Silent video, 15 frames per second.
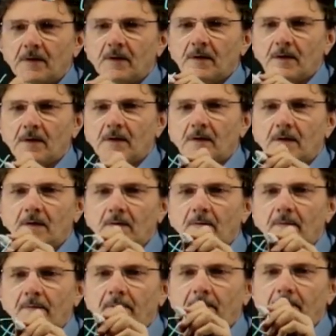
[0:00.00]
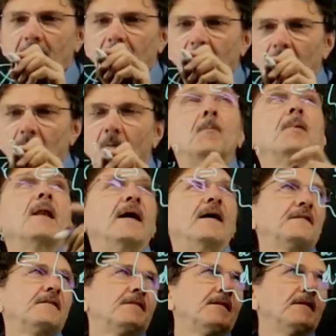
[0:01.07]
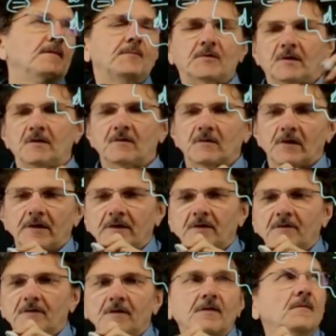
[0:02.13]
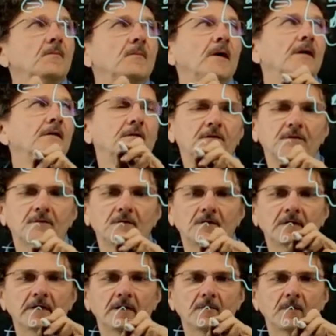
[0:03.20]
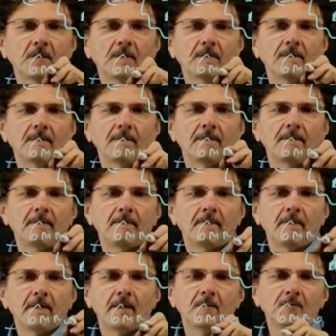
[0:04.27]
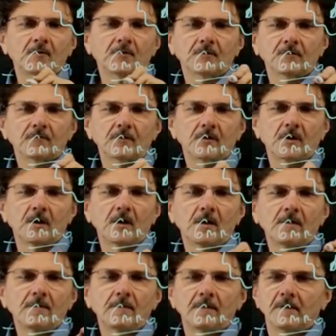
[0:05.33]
uh, plus the potential energy minus gm m naught over r.